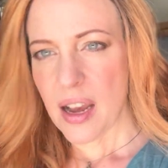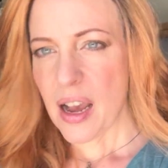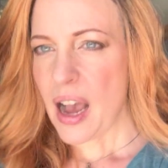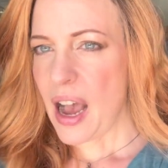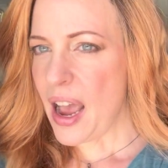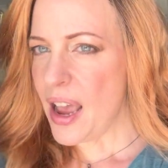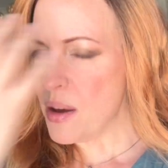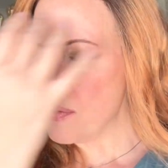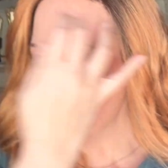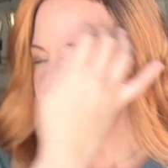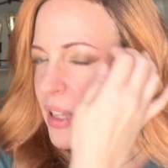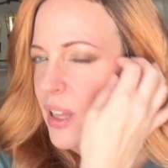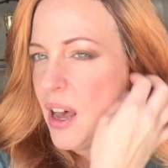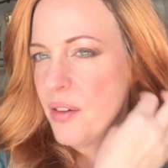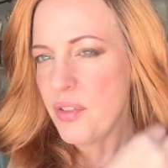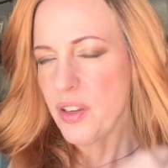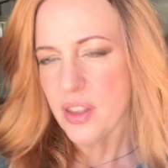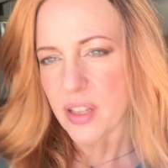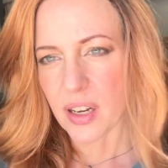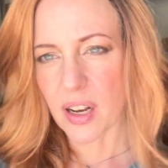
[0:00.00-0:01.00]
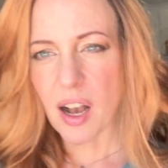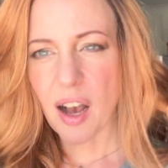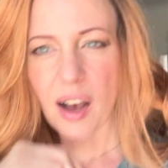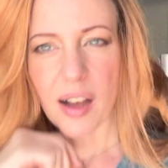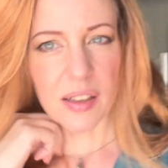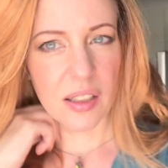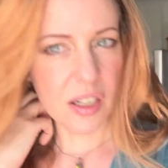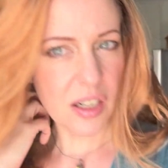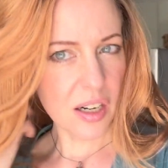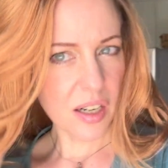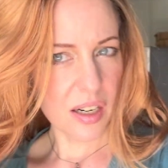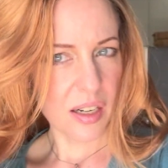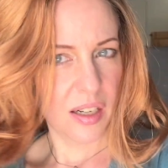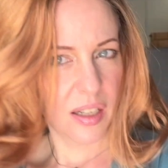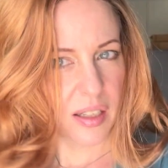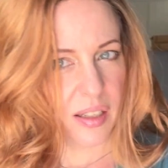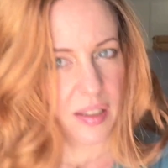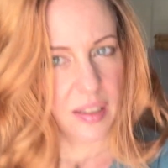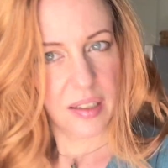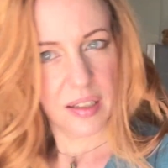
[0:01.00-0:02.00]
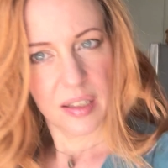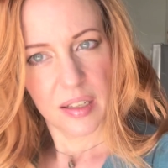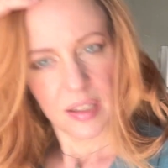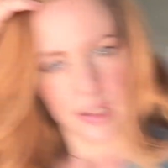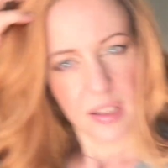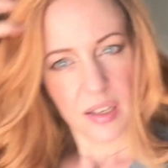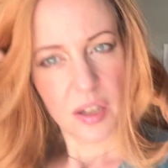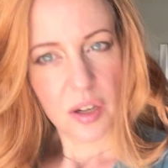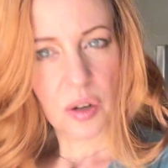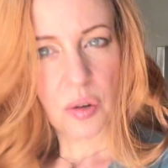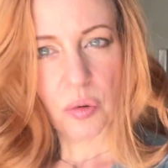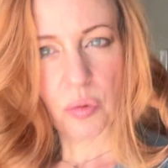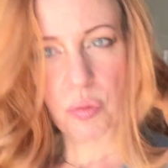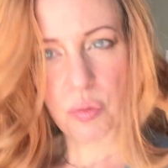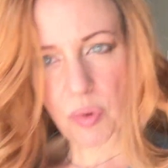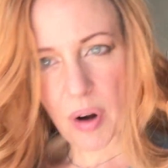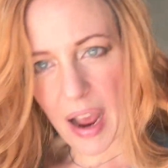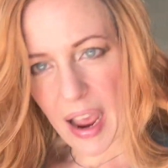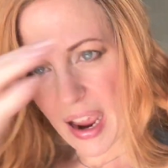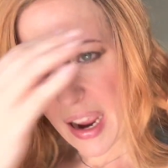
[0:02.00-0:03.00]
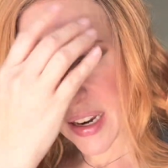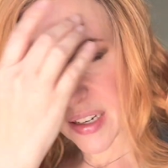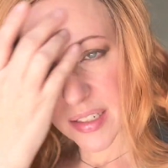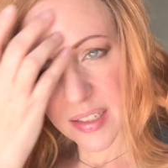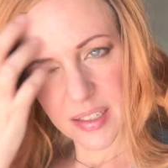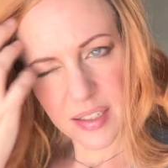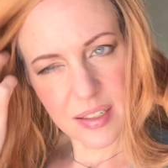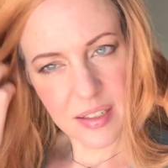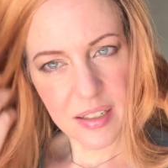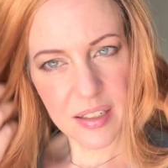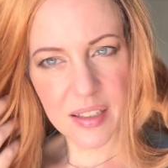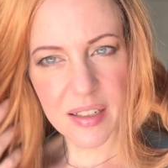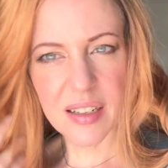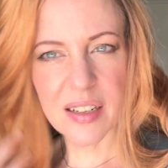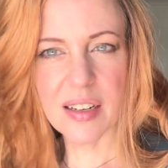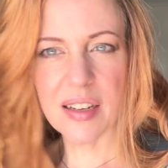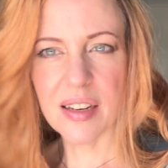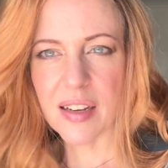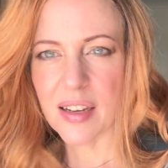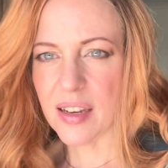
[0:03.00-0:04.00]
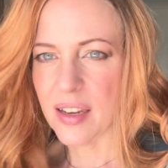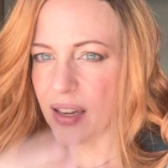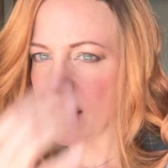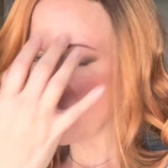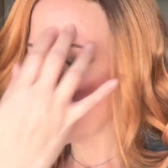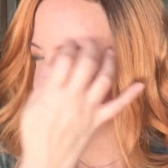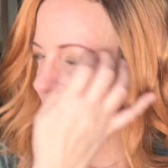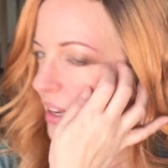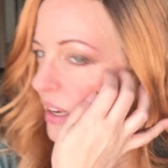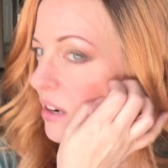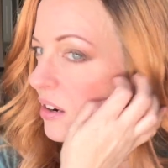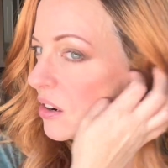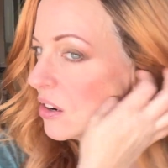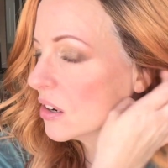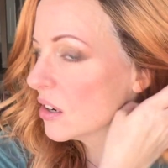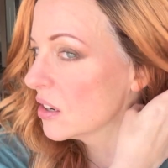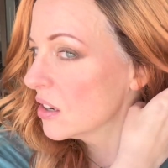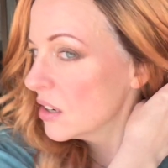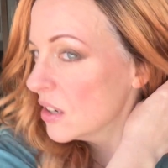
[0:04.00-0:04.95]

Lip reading: I am loving the color right here.